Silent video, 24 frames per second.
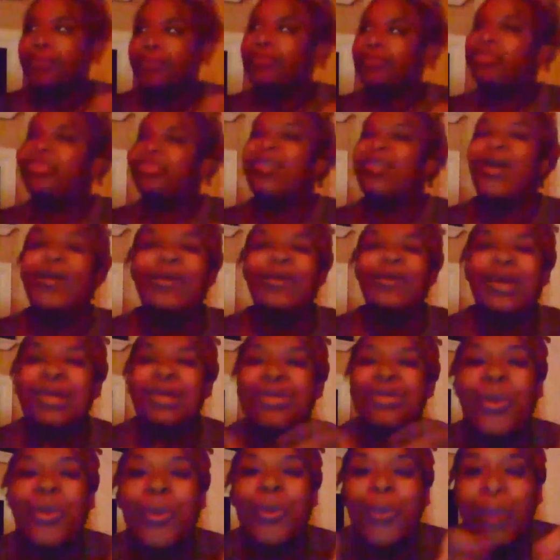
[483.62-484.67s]
There
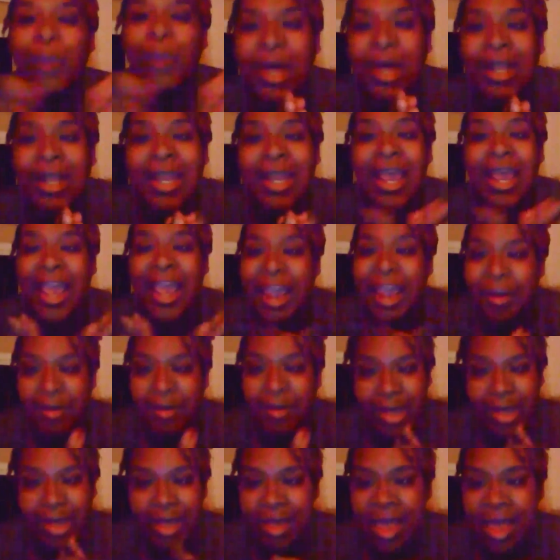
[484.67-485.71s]
was one
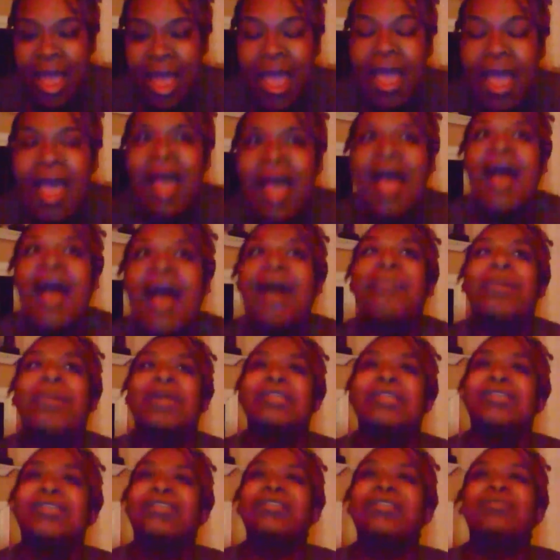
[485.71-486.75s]
area. My
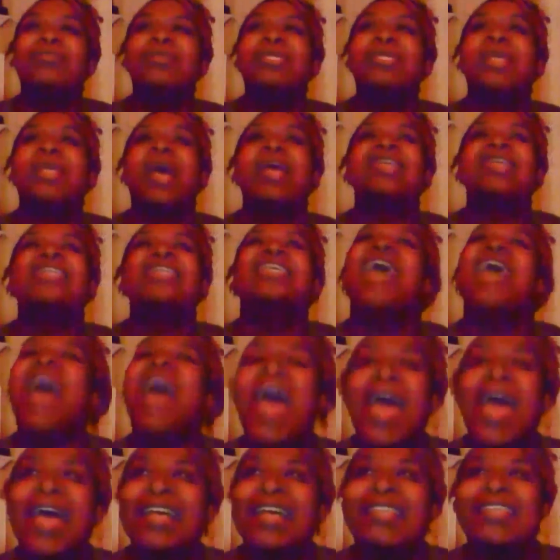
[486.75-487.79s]
sister was like,
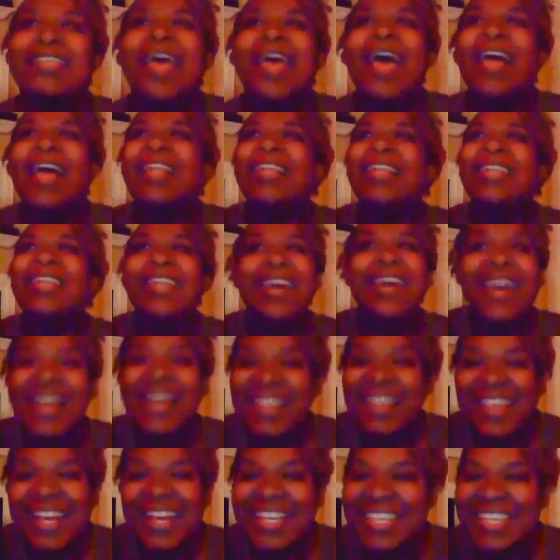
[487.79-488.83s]
Jazz, look,
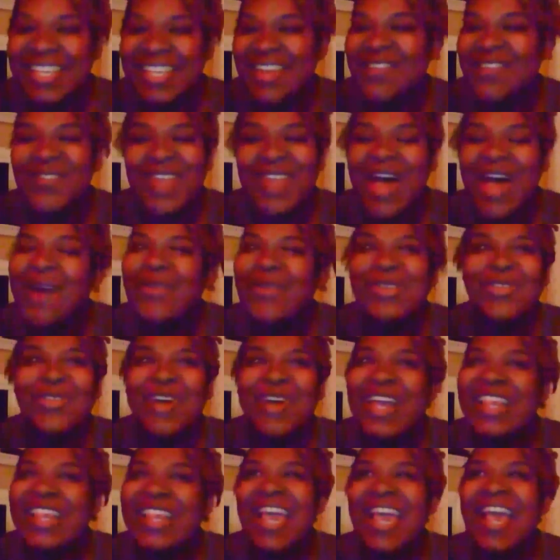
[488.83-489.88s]
there's sunflowers
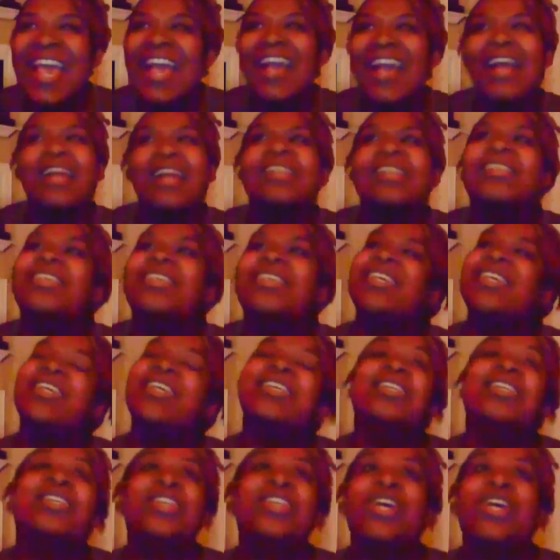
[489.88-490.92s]
right there, because
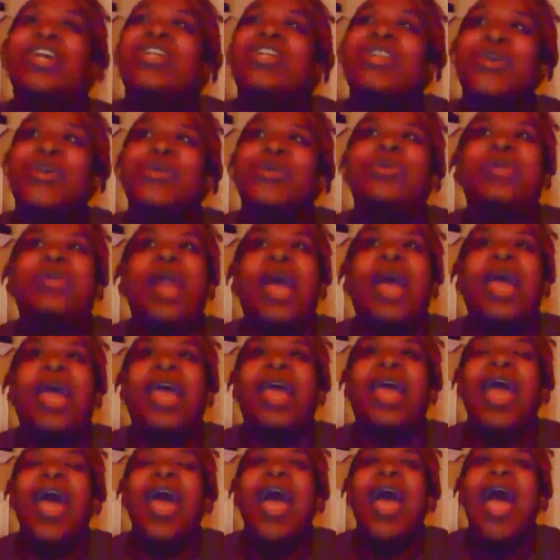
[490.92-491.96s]
she knew
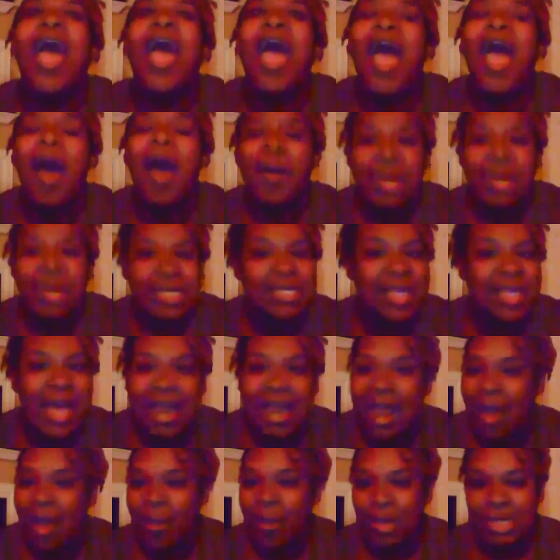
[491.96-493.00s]
like how
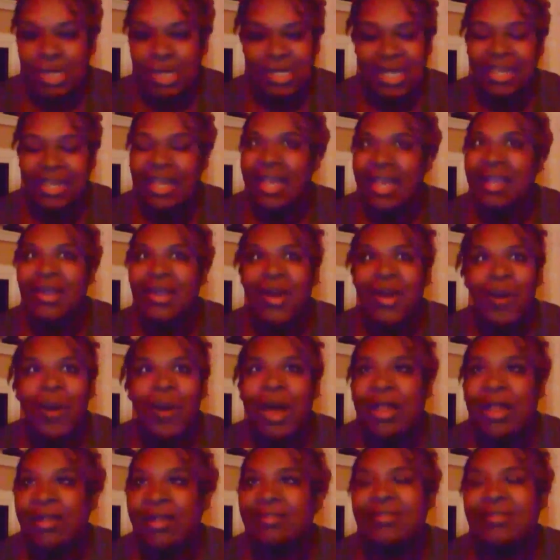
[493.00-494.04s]
excited I was. Like, they know
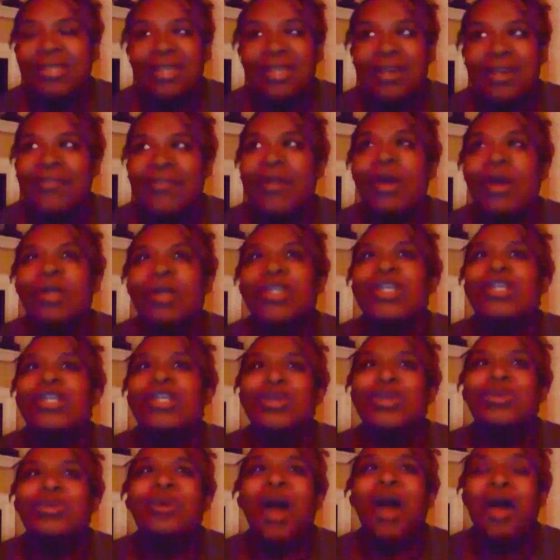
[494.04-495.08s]
I love sunflowers. She
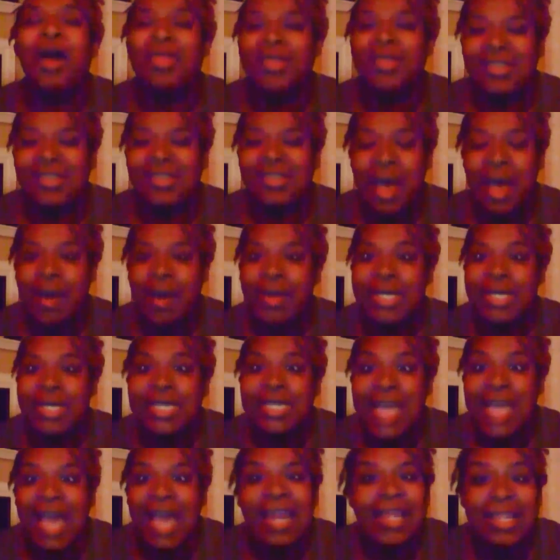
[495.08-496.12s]
knew how
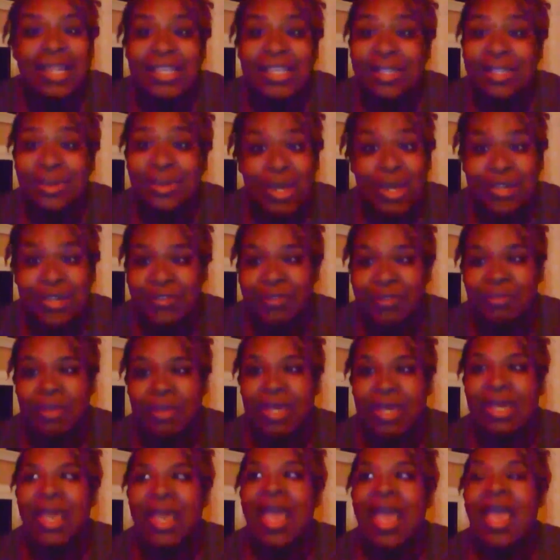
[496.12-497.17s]
exciting this was for
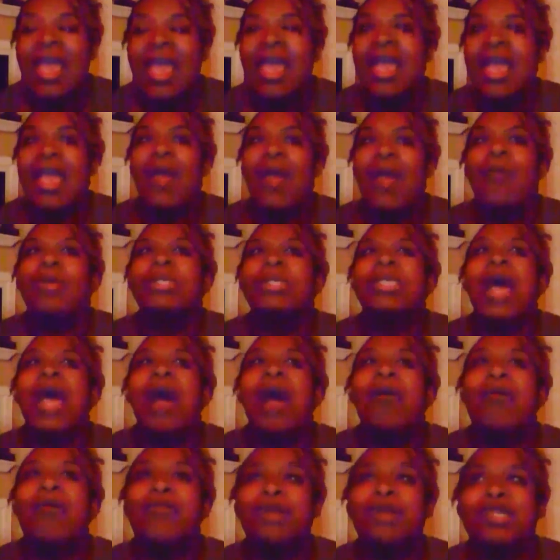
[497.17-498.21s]
me. And once
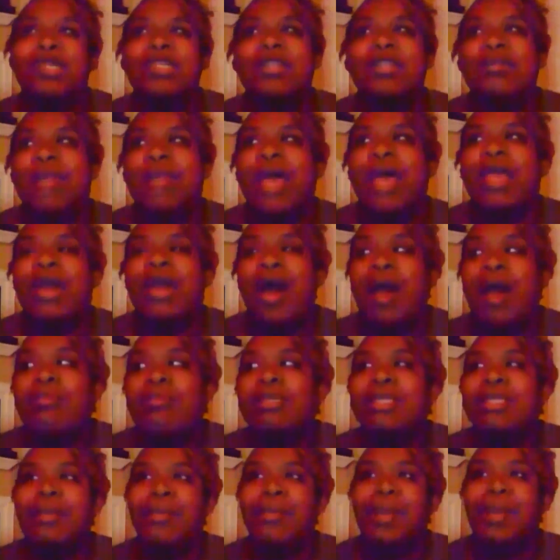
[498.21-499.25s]
I revealed to them, like, yo, I'm
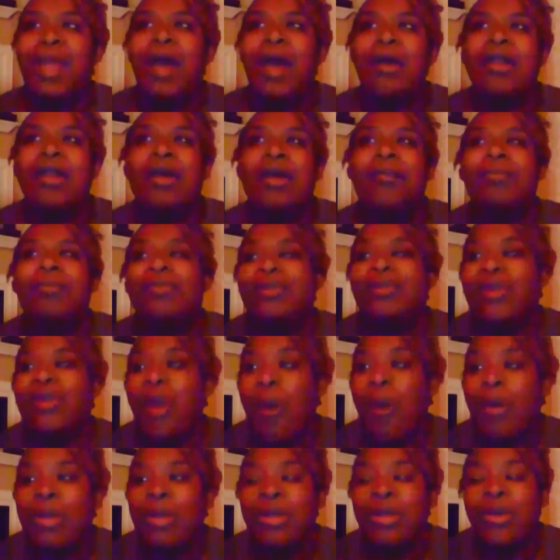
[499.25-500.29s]
stepping out and I'm
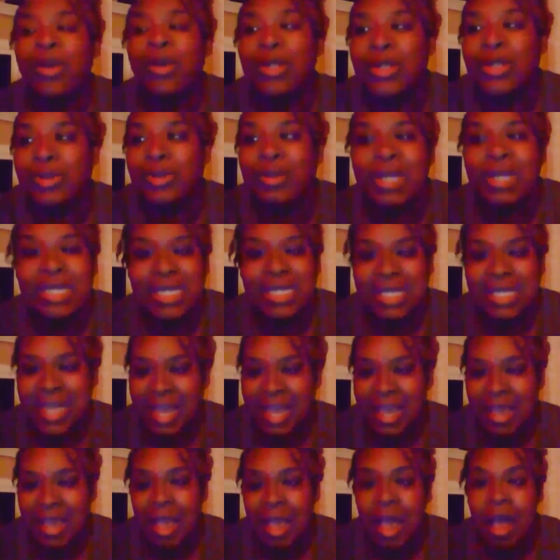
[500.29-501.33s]
going on doing this
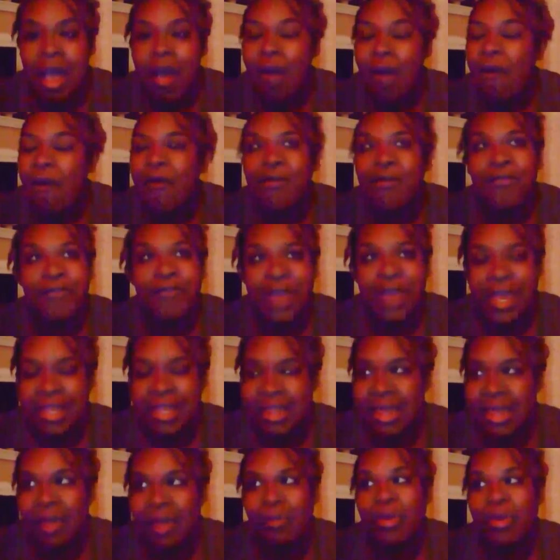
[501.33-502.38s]
thing on
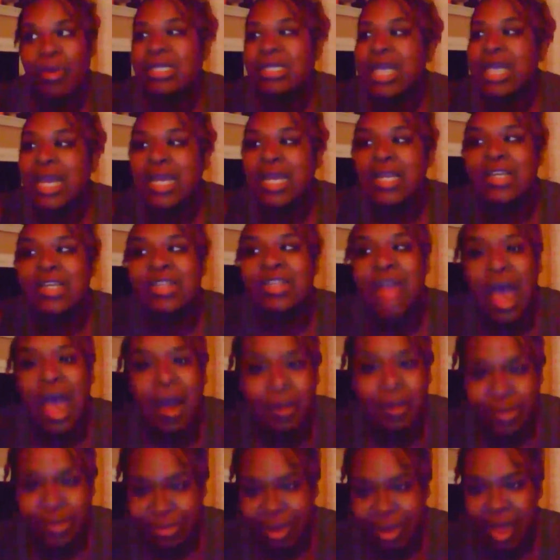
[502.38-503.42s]
faith. Like, we're taking this
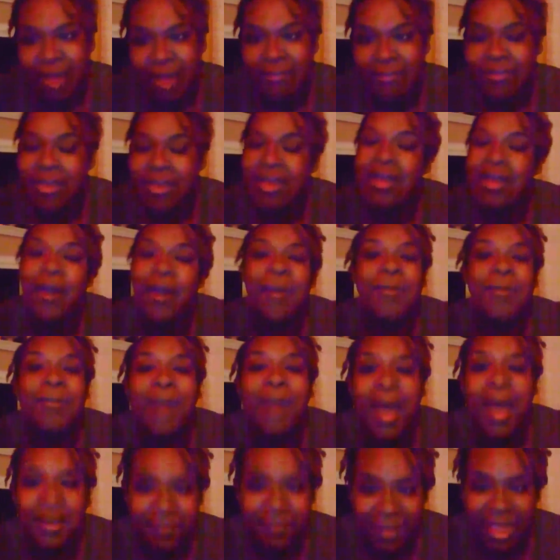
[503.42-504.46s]
hour drive
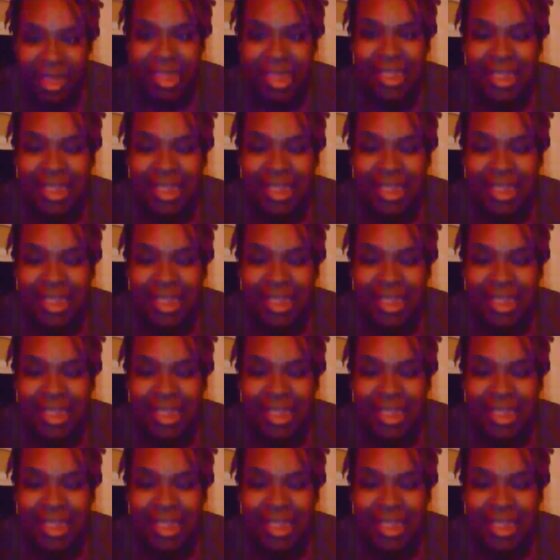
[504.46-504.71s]
by faith,